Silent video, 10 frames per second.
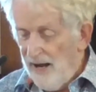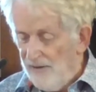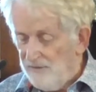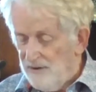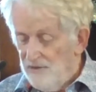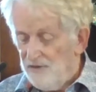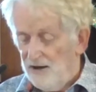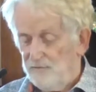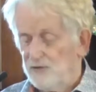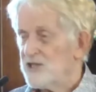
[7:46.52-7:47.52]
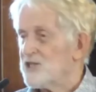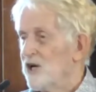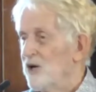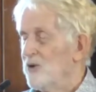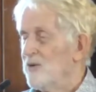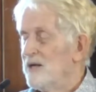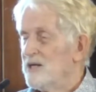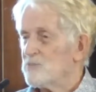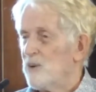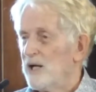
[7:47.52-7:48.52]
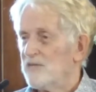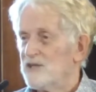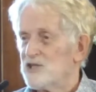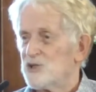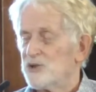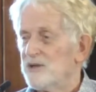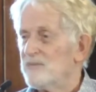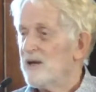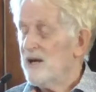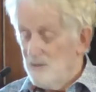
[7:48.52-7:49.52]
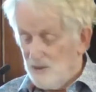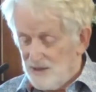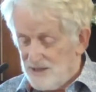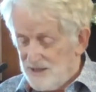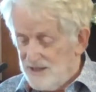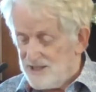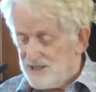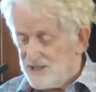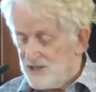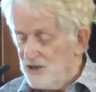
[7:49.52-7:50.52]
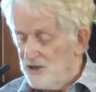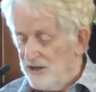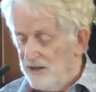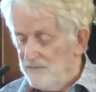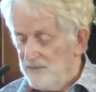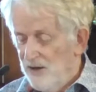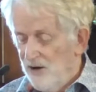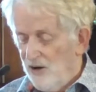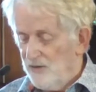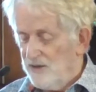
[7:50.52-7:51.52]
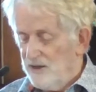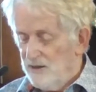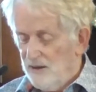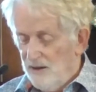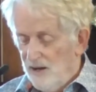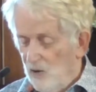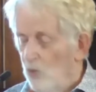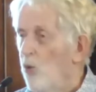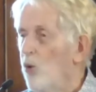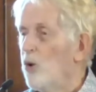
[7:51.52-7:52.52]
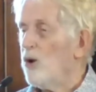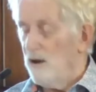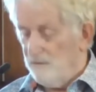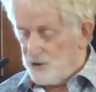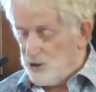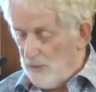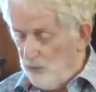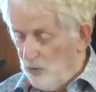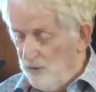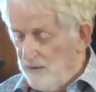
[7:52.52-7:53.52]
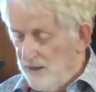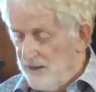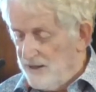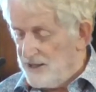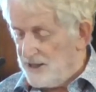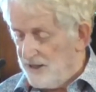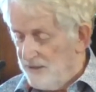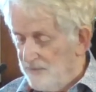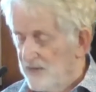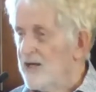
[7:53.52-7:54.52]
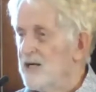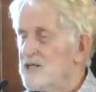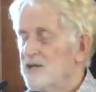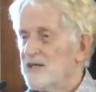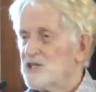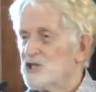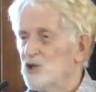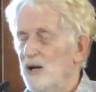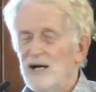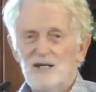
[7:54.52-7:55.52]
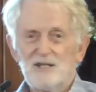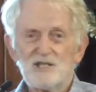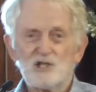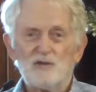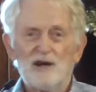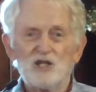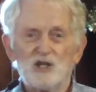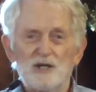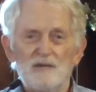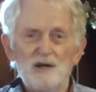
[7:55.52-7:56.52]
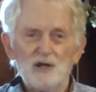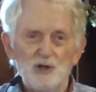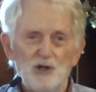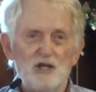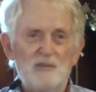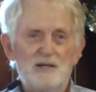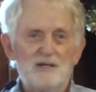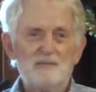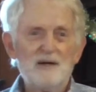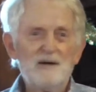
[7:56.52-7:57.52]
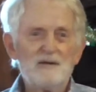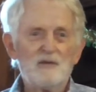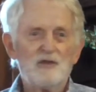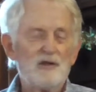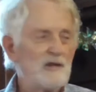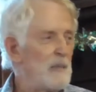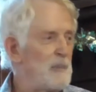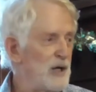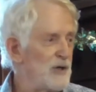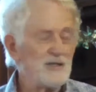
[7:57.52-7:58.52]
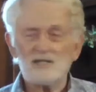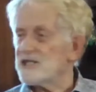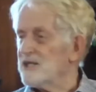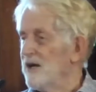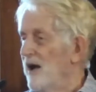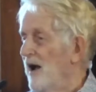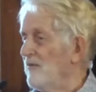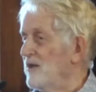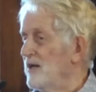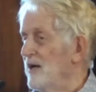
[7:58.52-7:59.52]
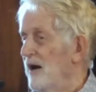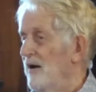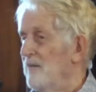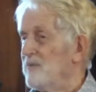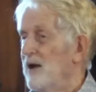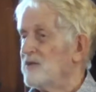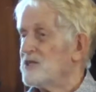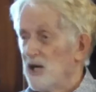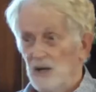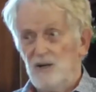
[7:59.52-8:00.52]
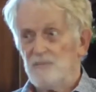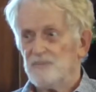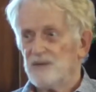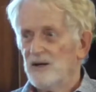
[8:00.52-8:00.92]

And that fresco is part of history because it is still there on the wall of a chapel in Italy. So that's two artists who've actually documented the appearance and the time